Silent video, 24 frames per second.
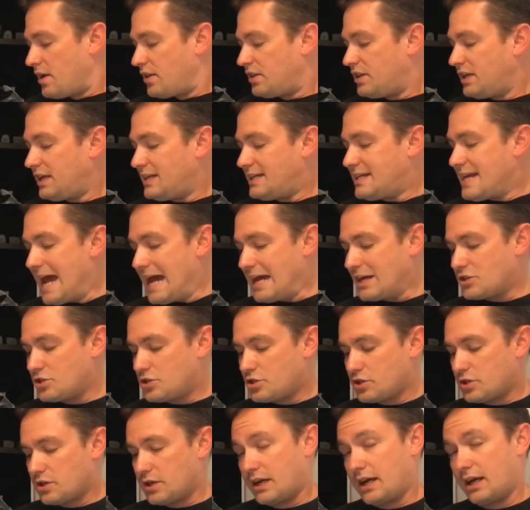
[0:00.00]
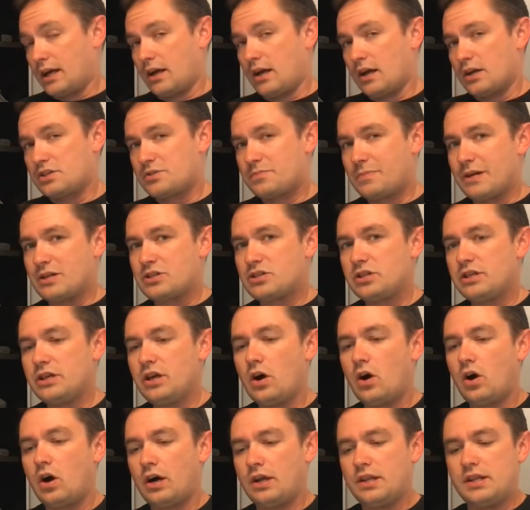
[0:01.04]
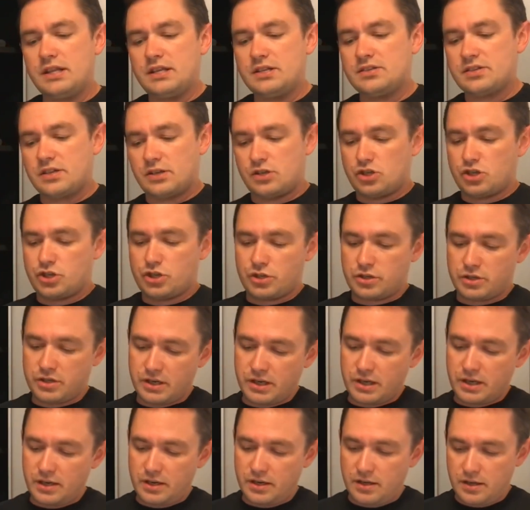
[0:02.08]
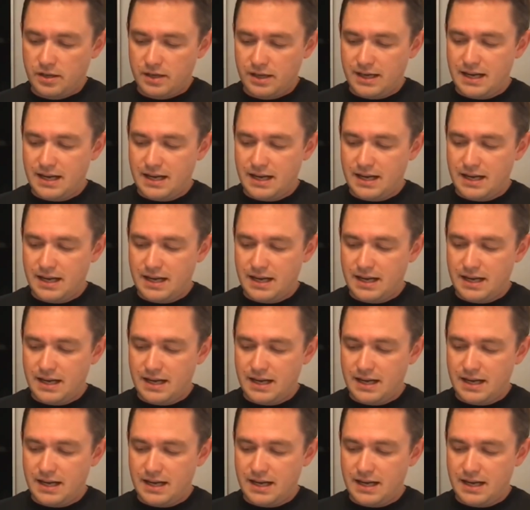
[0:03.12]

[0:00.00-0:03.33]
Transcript: The texturing, especially on the Centurion,